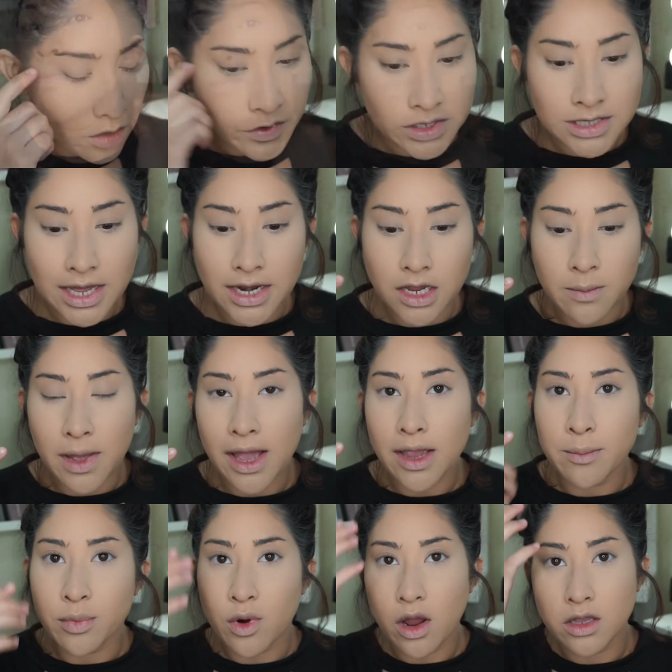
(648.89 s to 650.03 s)
For setting
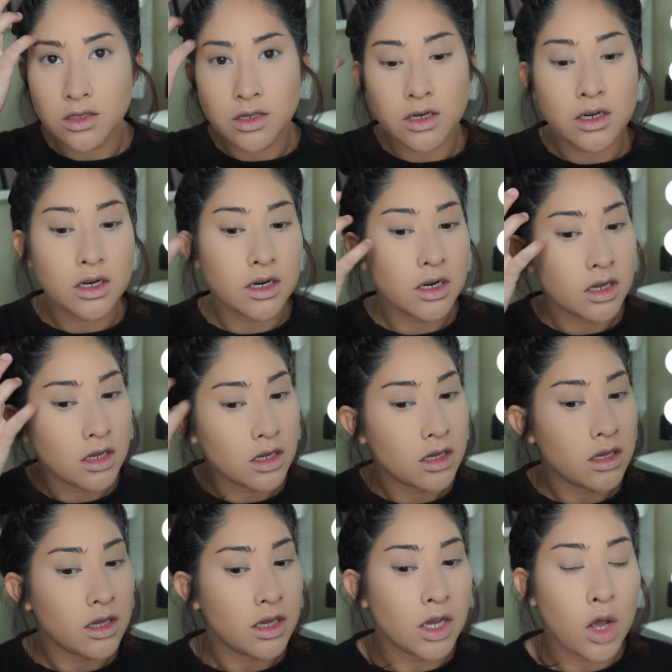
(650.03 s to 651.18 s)
my bronzer
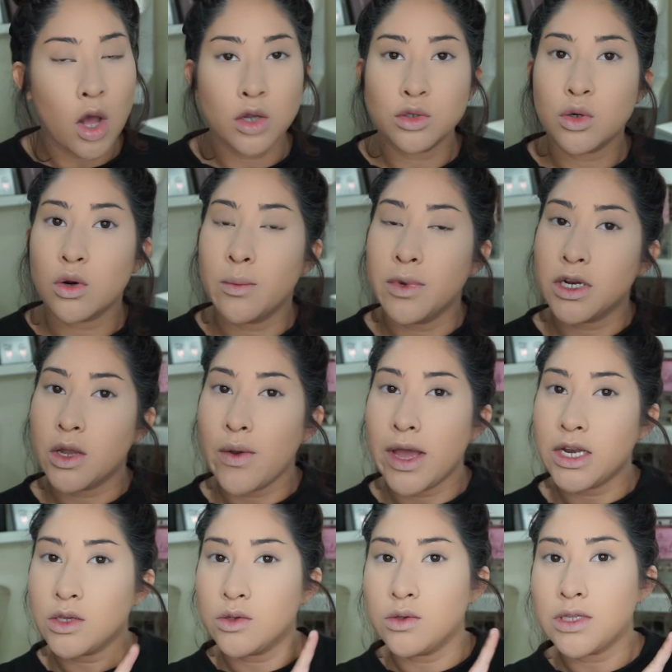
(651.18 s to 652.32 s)
and contour, I'm going to go
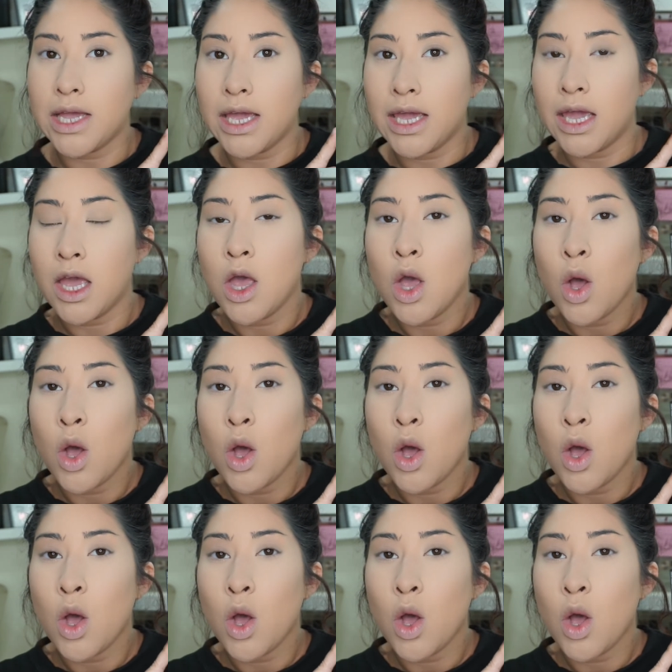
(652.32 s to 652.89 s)
ahead and use a